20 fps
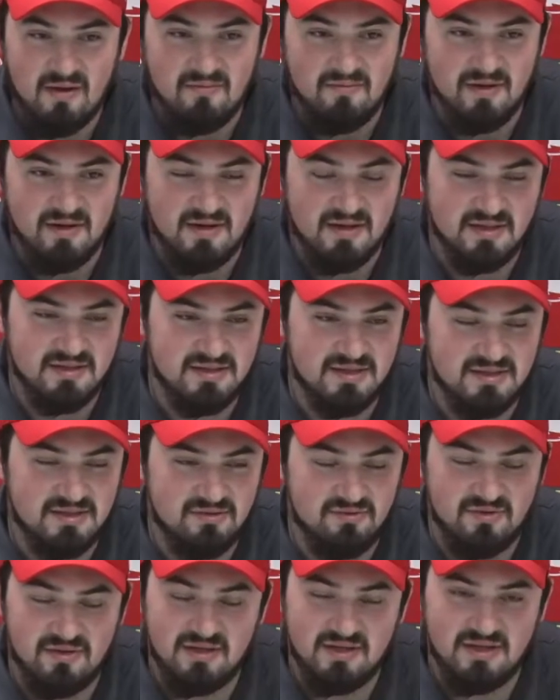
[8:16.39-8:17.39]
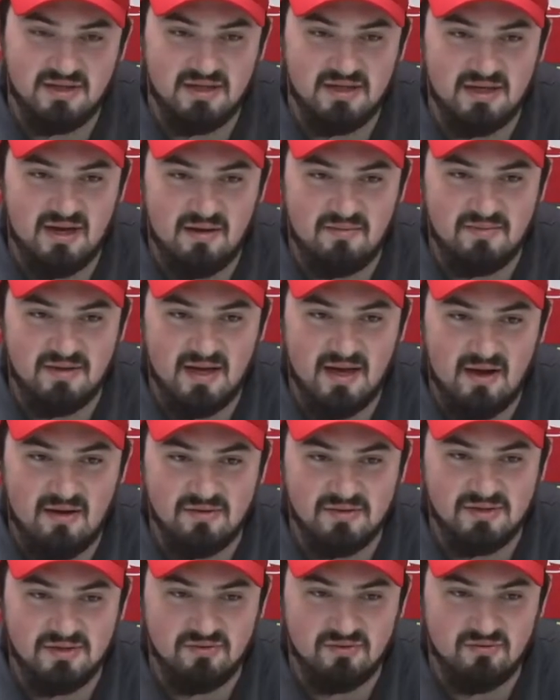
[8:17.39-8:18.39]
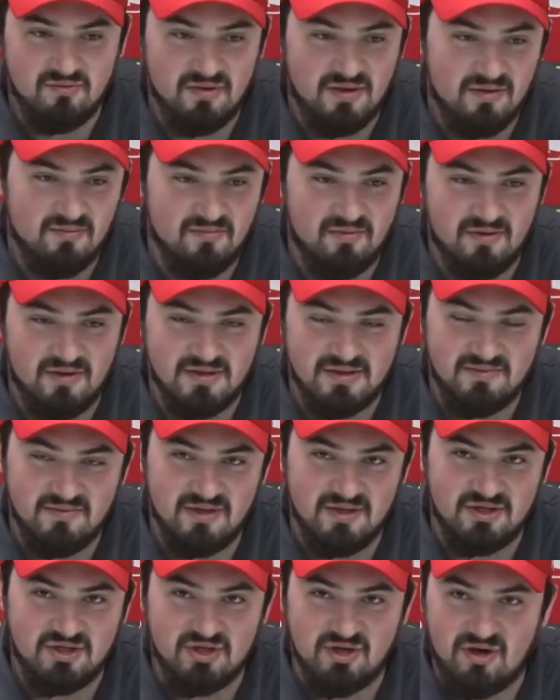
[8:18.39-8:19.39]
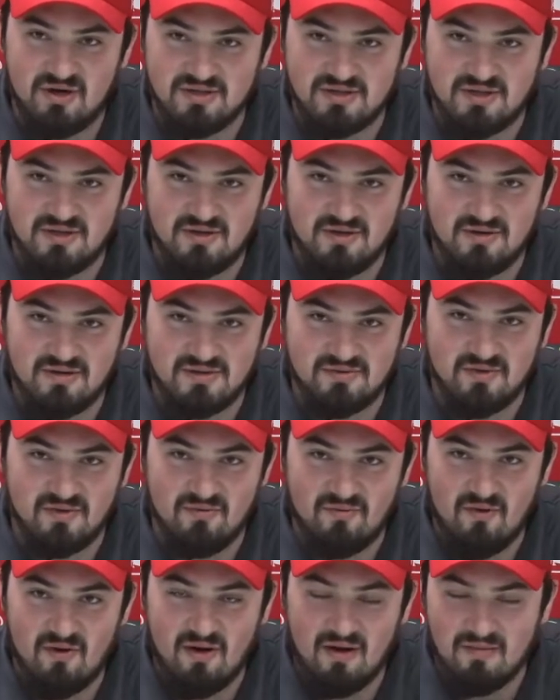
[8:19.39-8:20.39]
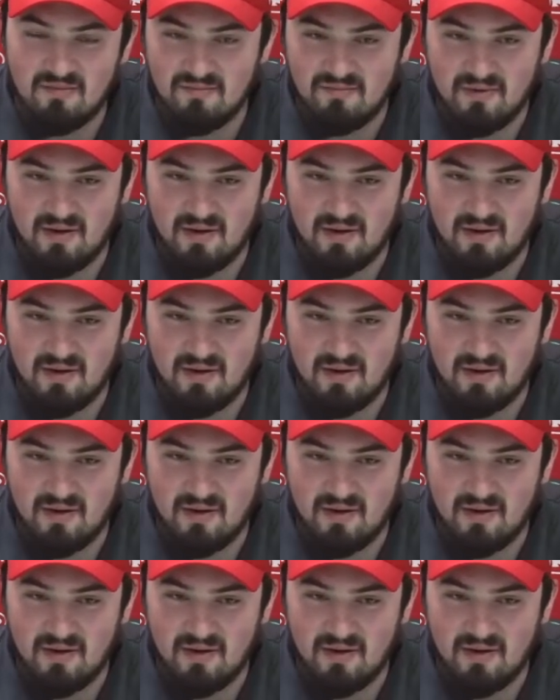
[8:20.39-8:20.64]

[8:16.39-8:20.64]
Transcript: because it's really going to come down to we can put as many shots on her as we want,